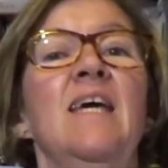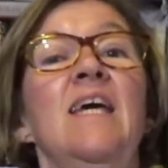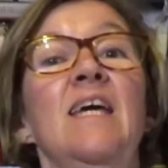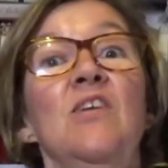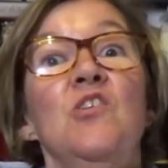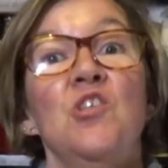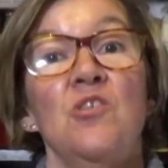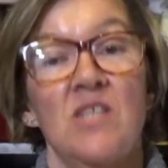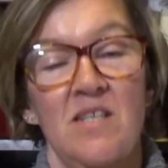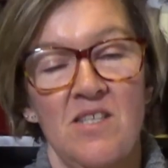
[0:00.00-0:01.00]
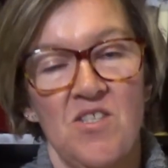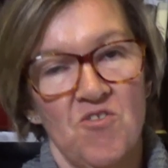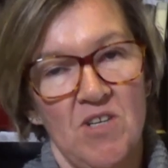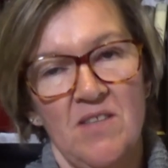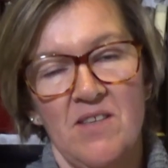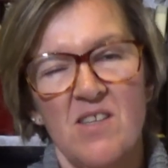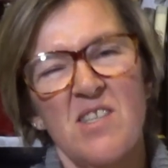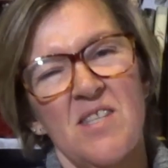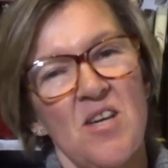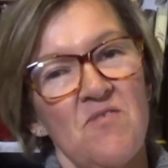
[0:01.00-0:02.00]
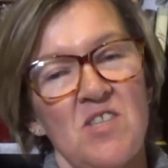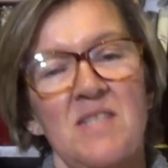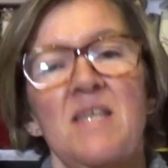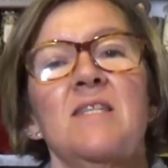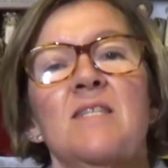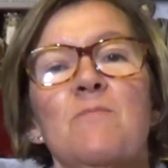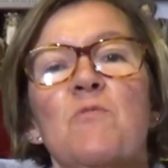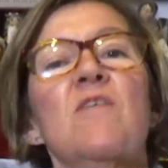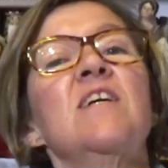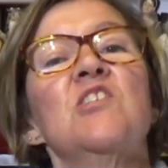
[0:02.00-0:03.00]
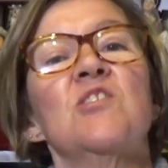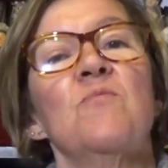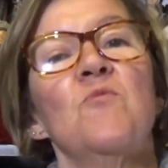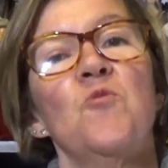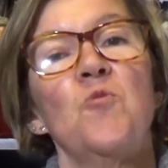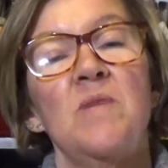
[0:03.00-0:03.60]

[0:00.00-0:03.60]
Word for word: in Tudor History, that has served as inspiration for